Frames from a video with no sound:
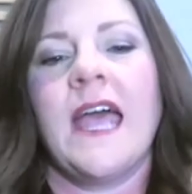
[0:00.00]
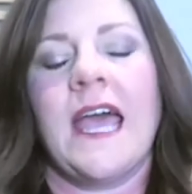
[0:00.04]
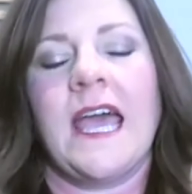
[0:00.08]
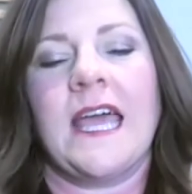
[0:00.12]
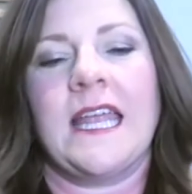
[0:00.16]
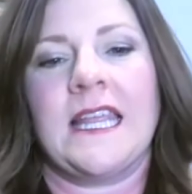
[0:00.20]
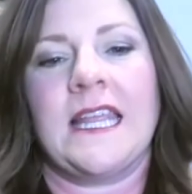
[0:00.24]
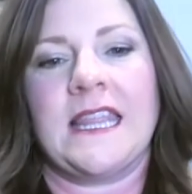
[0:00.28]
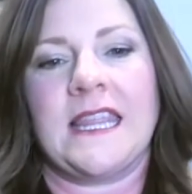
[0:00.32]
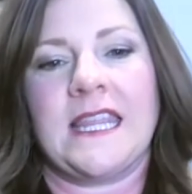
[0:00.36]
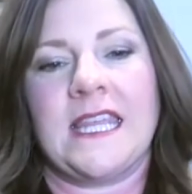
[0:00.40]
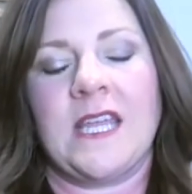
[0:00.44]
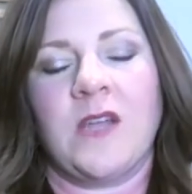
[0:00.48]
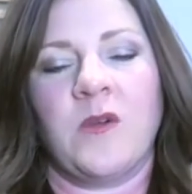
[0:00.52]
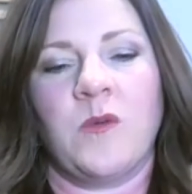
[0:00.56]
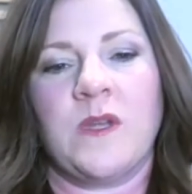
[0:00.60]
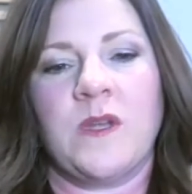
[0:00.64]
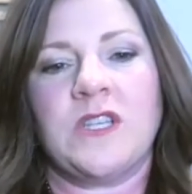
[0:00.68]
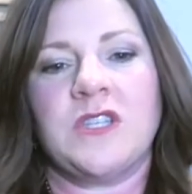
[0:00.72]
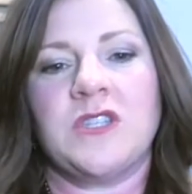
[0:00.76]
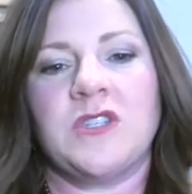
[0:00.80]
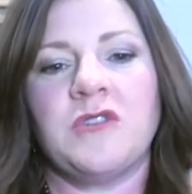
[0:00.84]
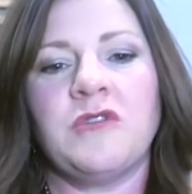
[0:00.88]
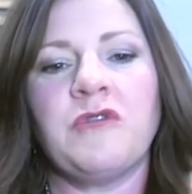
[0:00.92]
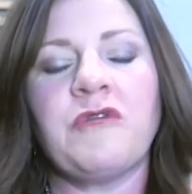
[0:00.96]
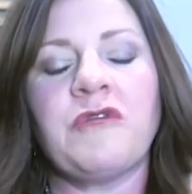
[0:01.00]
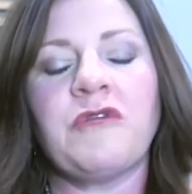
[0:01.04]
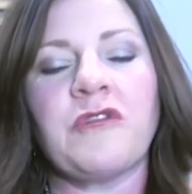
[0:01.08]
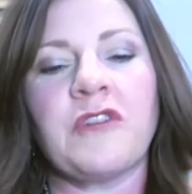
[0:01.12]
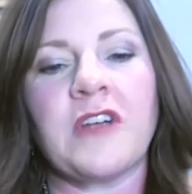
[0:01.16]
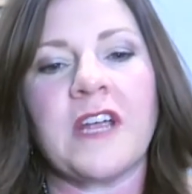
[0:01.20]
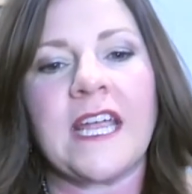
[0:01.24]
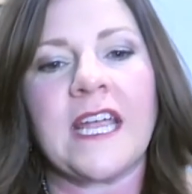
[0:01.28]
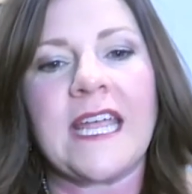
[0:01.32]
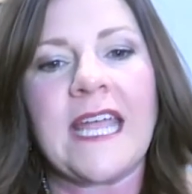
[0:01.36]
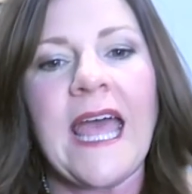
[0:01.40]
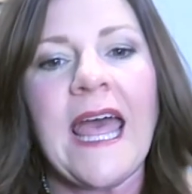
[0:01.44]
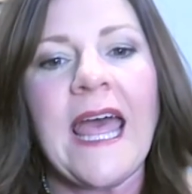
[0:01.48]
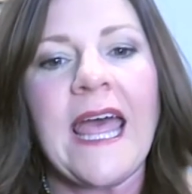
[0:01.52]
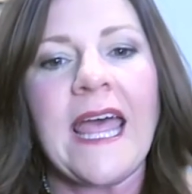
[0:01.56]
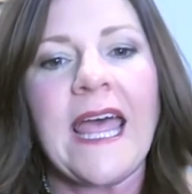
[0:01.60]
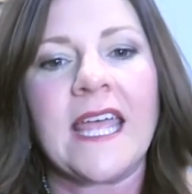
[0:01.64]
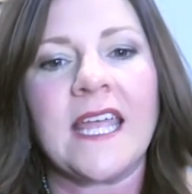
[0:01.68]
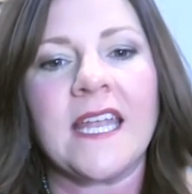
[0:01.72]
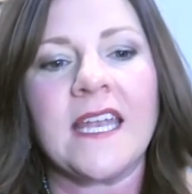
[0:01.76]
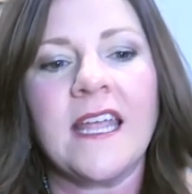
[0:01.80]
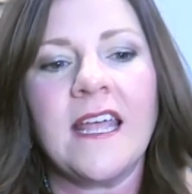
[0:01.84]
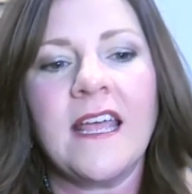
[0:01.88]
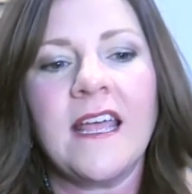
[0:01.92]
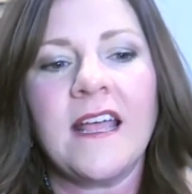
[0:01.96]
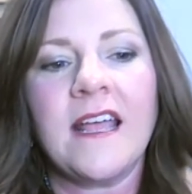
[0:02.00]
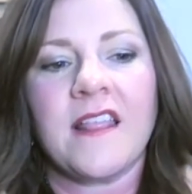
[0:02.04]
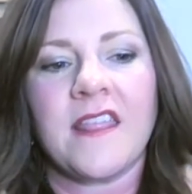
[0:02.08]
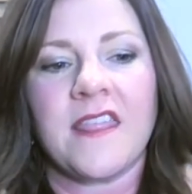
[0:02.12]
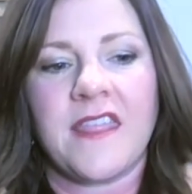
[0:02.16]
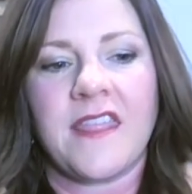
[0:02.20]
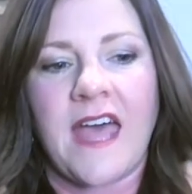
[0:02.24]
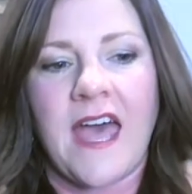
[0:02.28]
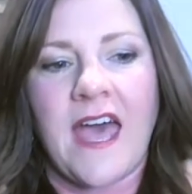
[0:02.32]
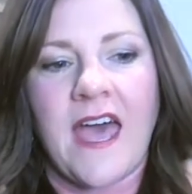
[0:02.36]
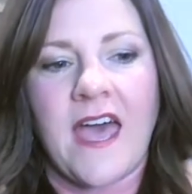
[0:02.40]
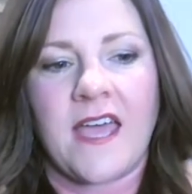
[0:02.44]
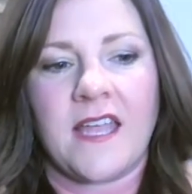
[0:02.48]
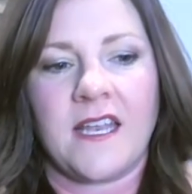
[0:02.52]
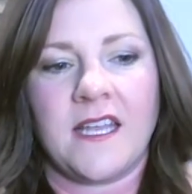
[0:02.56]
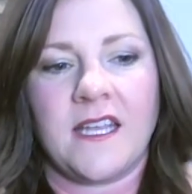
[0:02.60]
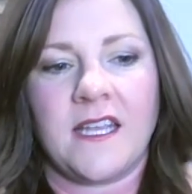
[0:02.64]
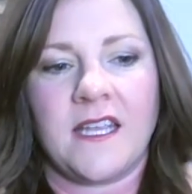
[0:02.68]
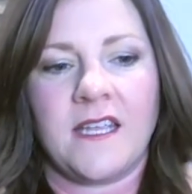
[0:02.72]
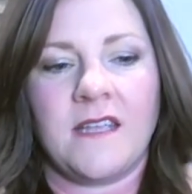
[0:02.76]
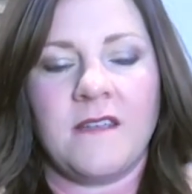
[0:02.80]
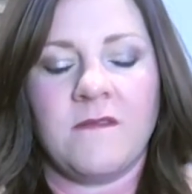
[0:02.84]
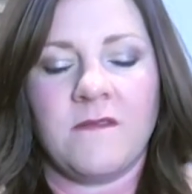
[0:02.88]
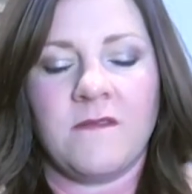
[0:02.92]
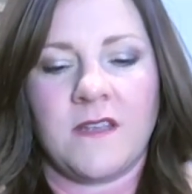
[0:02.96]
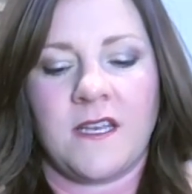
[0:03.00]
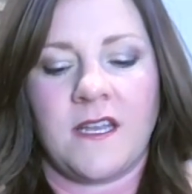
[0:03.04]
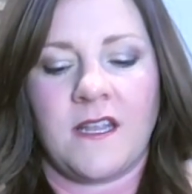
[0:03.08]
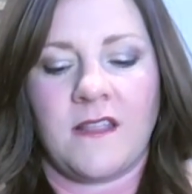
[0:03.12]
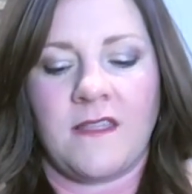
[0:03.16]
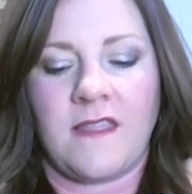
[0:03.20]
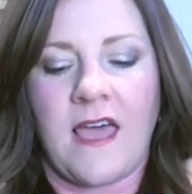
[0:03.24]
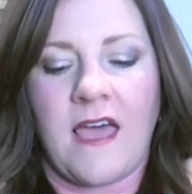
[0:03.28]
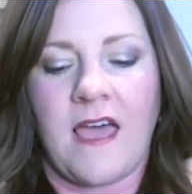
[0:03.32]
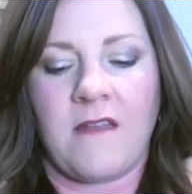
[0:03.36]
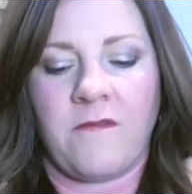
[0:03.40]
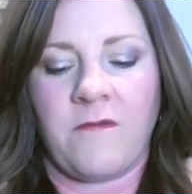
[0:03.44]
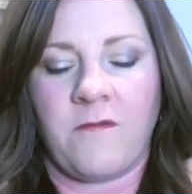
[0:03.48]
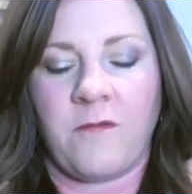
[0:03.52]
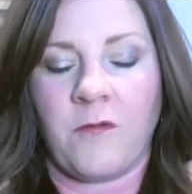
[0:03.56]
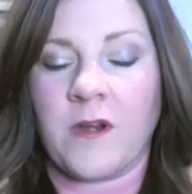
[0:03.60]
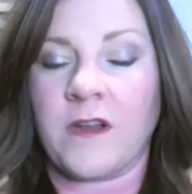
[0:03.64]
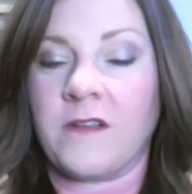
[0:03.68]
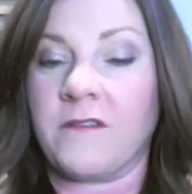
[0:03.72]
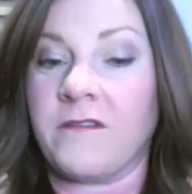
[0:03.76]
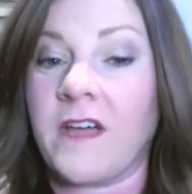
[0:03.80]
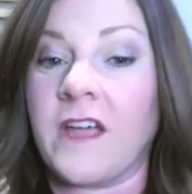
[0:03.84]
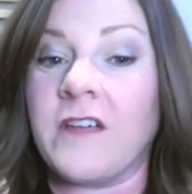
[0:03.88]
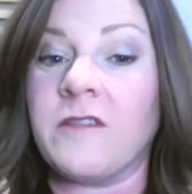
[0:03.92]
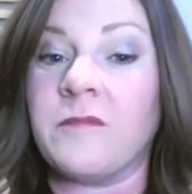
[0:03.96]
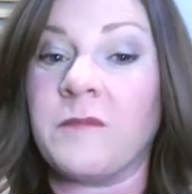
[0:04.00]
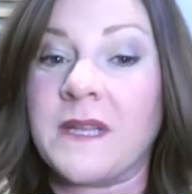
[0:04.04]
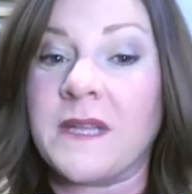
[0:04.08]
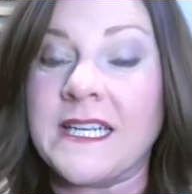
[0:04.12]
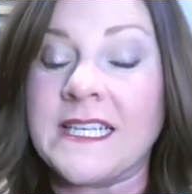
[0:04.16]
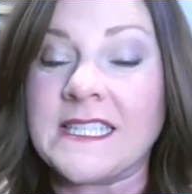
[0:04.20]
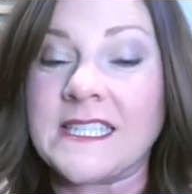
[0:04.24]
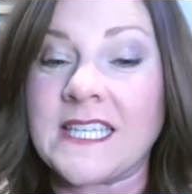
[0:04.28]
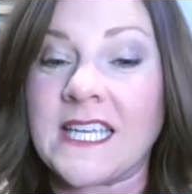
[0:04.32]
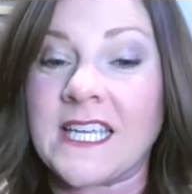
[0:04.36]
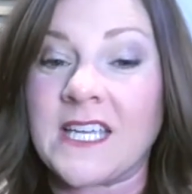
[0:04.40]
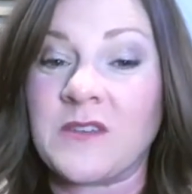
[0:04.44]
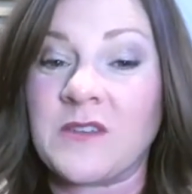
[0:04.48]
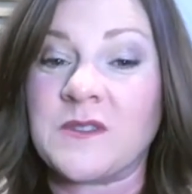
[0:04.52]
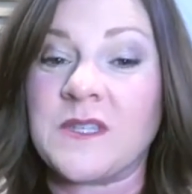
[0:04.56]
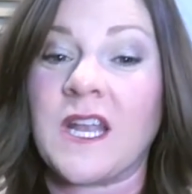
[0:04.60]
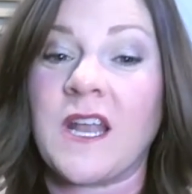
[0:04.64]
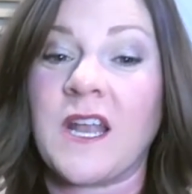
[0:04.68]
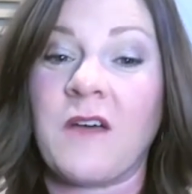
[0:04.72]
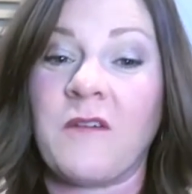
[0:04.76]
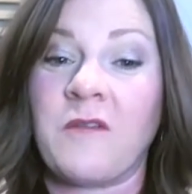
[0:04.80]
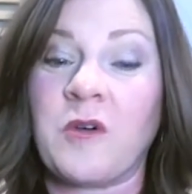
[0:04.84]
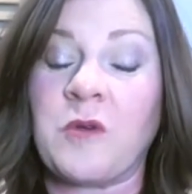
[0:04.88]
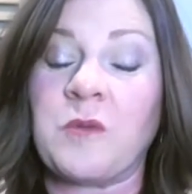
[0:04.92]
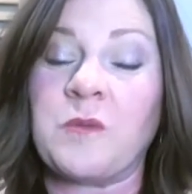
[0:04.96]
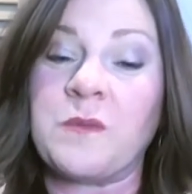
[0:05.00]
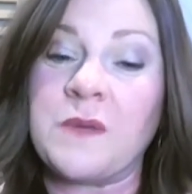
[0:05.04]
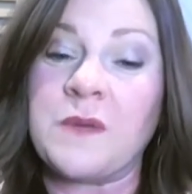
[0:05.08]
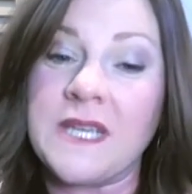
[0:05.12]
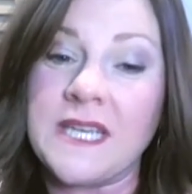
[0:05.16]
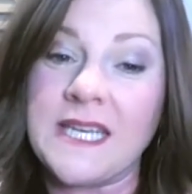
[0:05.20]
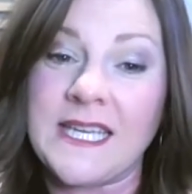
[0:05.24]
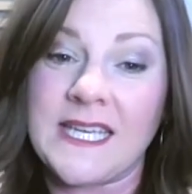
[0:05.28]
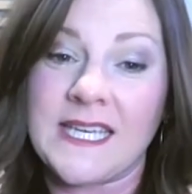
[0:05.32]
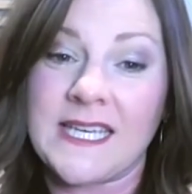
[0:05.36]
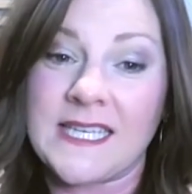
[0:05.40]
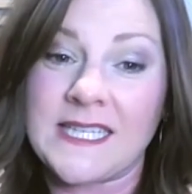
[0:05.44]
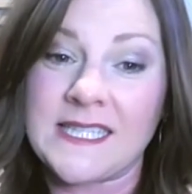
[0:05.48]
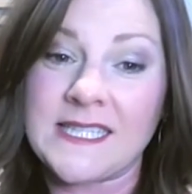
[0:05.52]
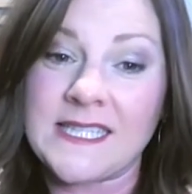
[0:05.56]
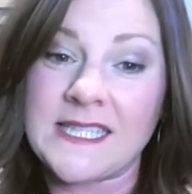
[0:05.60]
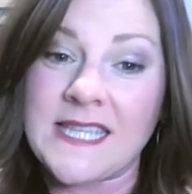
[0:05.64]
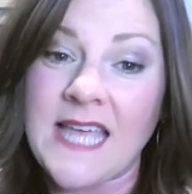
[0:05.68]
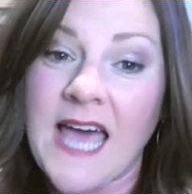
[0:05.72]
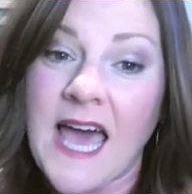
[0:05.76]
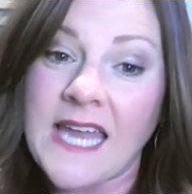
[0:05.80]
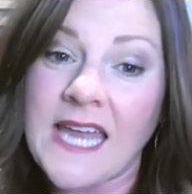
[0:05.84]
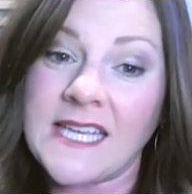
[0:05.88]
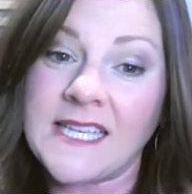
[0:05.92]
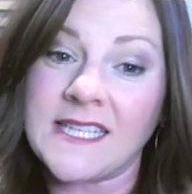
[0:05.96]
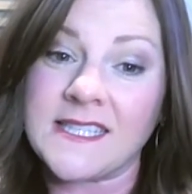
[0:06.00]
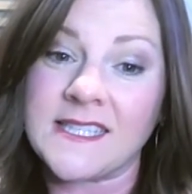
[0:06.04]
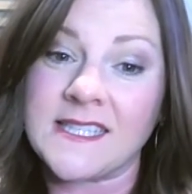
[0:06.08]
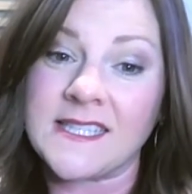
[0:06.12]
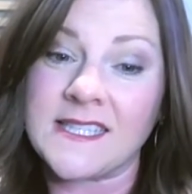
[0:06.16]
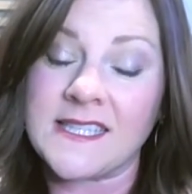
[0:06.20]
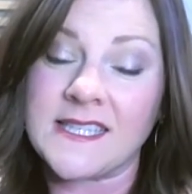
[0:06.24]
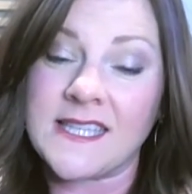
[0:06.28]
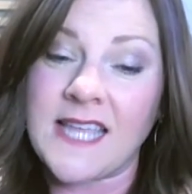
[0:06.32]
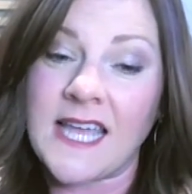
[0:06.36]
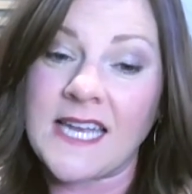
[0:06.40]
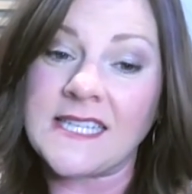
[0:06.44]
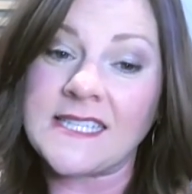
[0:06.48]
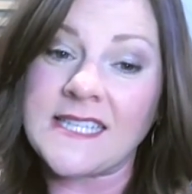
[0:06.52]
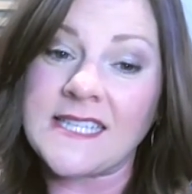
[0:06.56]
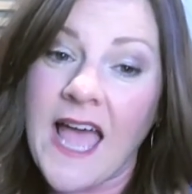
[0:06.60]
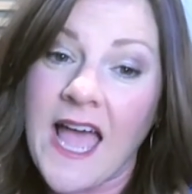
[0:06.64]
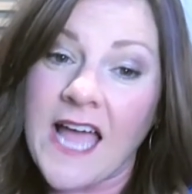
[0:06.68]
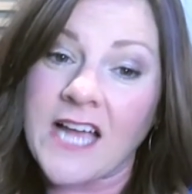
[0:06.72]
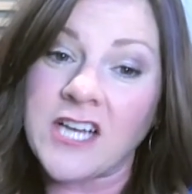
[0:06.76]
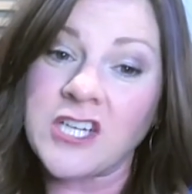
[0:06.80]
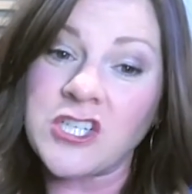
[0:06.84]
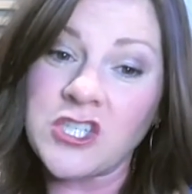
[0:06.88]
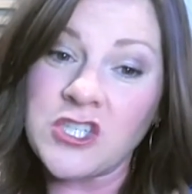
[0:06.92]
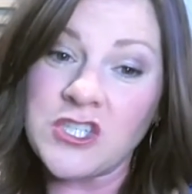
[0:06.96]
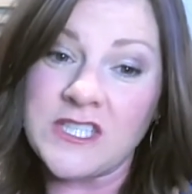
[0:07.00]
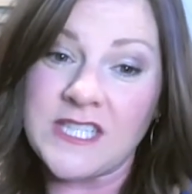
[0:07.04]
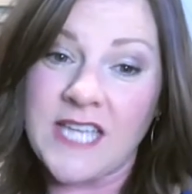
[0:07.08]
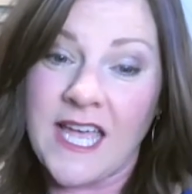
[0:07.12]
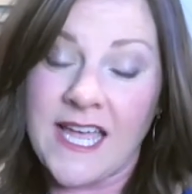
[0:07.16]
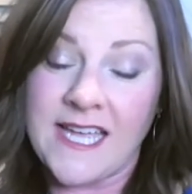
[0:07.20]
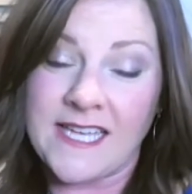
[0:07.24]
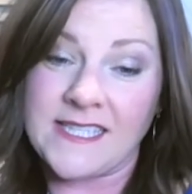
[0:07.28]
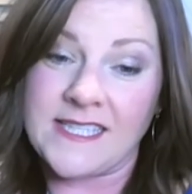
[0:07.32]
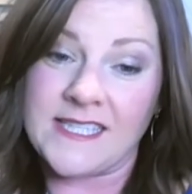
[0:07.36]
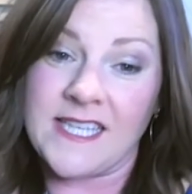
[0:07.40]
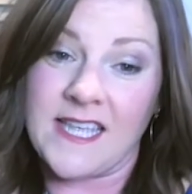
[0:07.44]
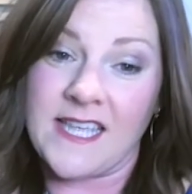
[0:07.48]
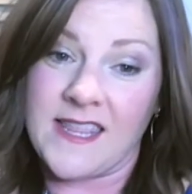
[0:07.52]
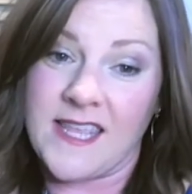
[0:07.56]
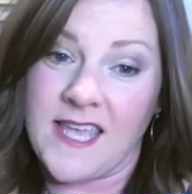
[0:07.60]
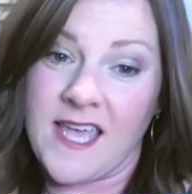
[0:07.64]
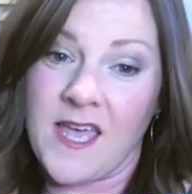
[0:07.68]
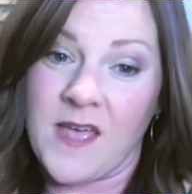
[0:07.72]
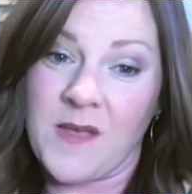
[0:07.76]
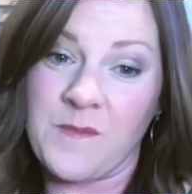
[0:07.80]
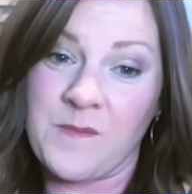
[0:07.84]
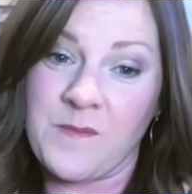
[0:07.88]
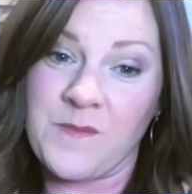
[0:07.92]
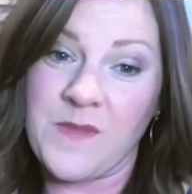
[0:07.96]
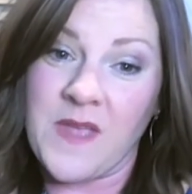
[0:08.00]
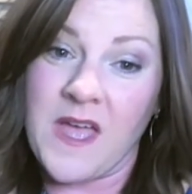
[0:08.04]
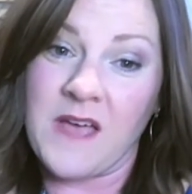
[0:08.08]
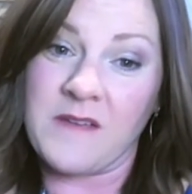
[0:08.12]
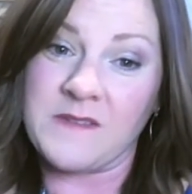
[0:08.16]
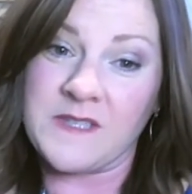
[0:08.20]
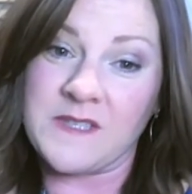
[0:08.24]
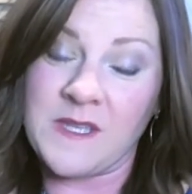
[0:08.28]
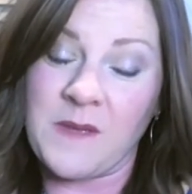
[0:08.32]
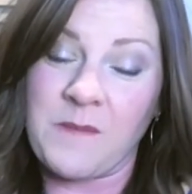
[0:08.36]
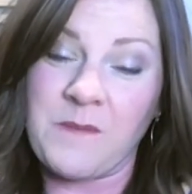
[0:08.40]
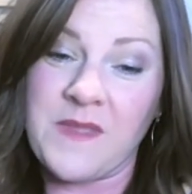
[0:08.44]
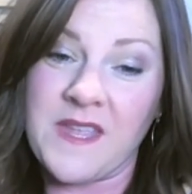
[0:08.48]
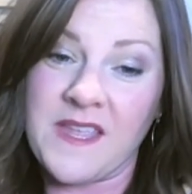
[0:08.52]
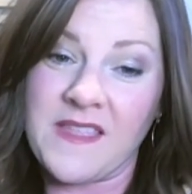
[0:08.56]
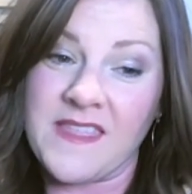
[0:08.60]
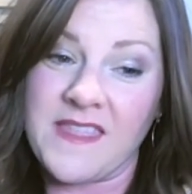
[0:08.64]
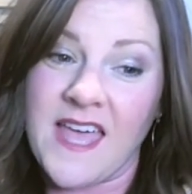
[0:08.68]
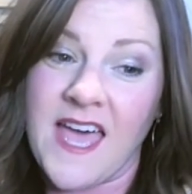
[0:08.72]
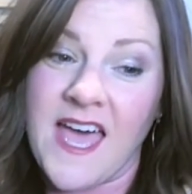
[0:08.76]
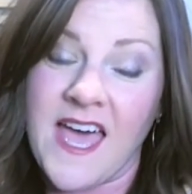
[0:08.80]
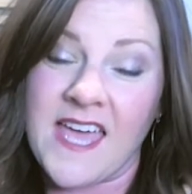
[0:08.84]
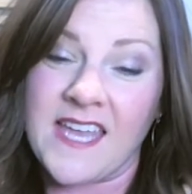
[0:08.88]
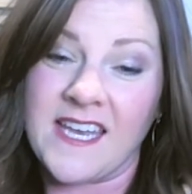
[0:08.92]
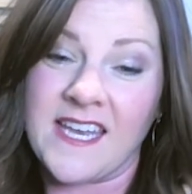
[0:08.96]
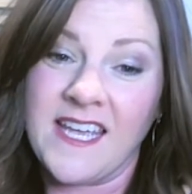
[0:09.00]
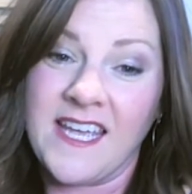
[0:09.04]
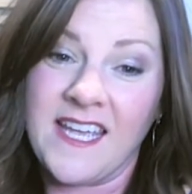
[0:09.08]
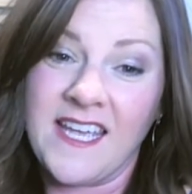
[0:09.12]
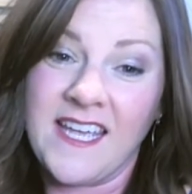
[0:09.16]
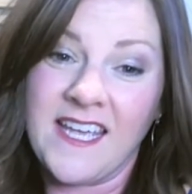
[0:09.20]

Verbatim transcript: And I think we right. do forget that even in that 45 minutes like you said of obedience, that is that is exercise to them of something that